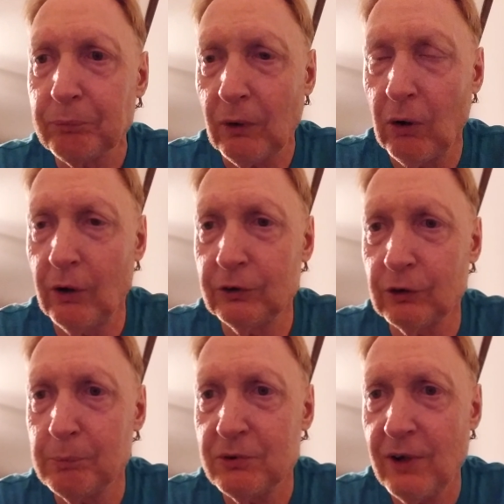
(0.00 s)
on
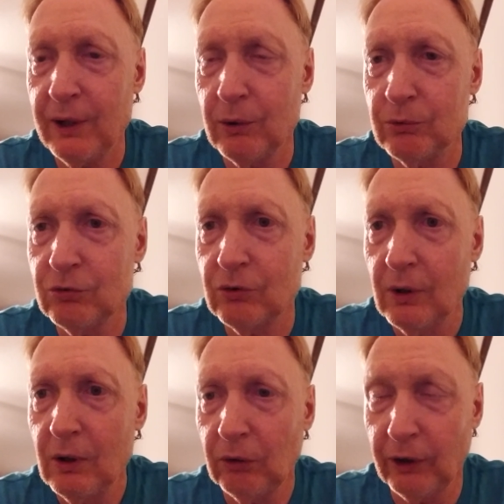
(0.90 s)
your potatoes,
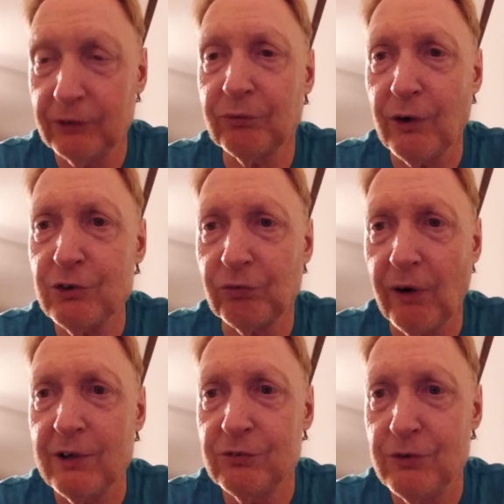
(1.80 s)
like French
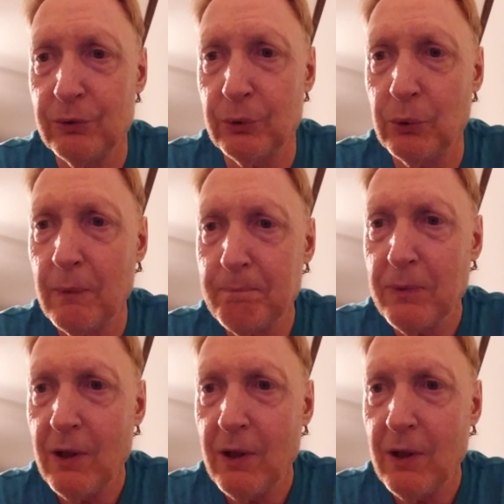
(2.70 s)
fries do,